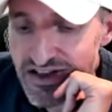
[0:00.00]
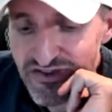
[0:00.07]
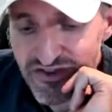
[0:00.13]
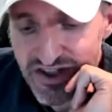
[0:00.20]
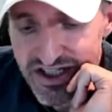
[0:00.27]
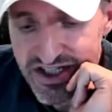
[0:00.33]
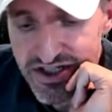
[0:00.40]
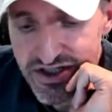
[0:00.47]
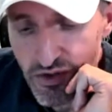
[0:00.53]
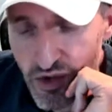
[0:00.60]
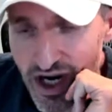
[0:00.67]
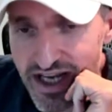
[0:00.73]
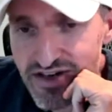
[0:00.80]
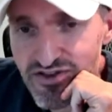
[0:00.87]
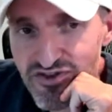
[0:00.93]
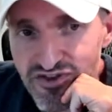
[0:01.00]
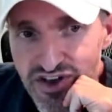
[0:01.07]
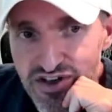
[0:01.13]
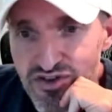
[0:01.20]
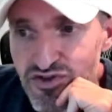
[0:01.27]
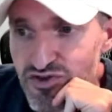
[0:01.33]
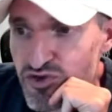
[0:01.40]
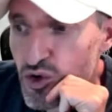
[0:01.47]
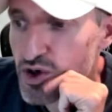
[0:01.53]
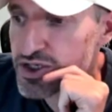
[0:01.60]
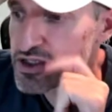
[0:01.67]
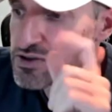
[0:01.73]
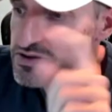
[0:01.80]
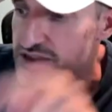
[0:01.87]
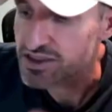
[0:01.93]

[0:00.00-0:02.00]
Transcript: if it's the right fit for you.